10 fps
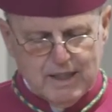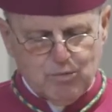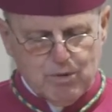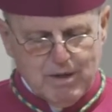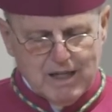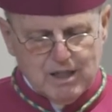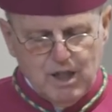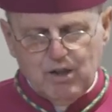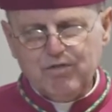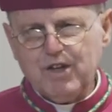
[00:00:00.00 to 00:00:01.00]
that we may
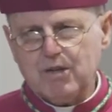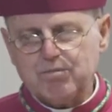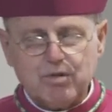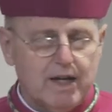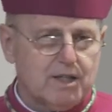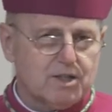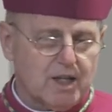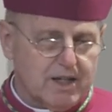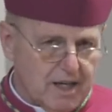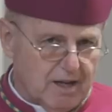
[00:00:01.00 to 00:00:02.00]
live and
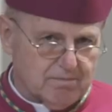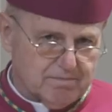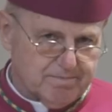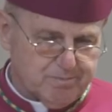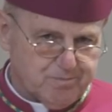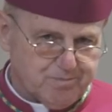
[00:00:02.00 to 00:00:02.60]
praise thy name.